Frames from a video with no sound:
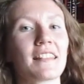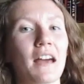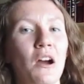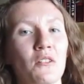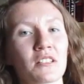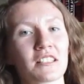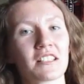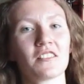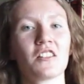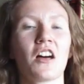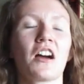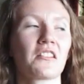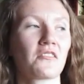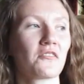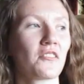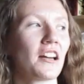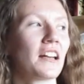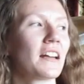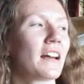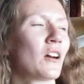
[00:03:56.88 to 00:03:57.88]
that was a lot of
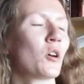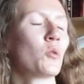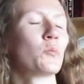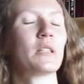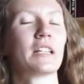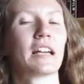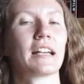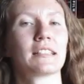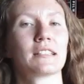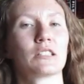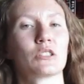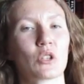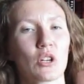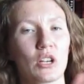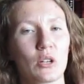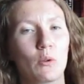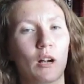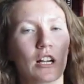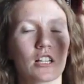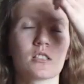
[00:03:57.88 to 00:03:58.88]
fun. I hope you guys
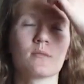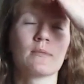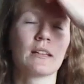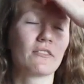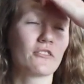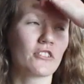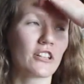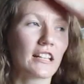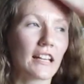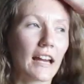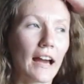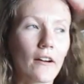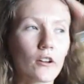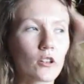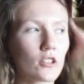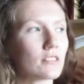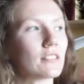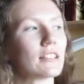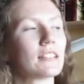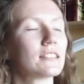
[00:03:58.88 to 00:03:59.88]
enjoyed watching me freak out
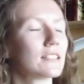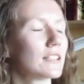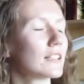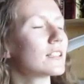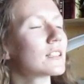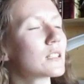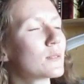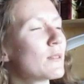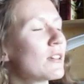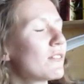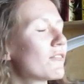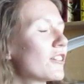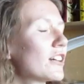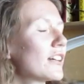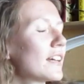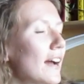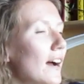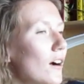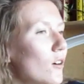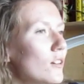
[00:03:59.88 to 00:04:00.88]
or listening to me
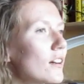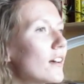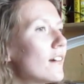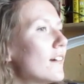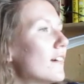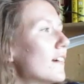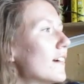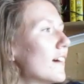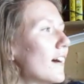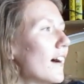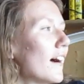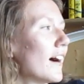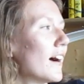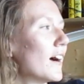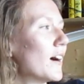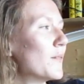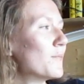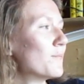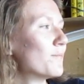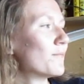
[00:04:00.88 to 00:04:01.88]
freak out.
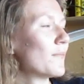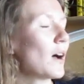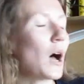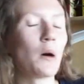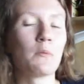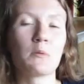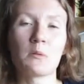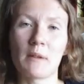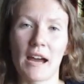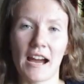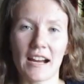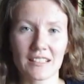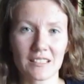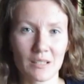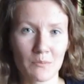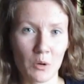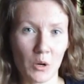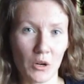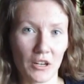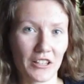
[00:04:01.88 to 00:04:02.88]
I'll be back
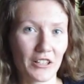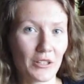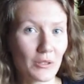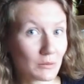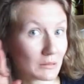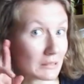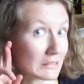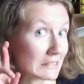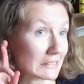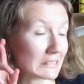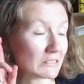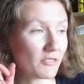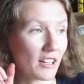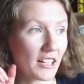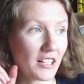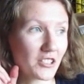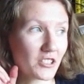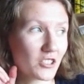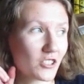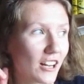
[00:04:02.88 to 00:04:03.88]
tomorrow, fingers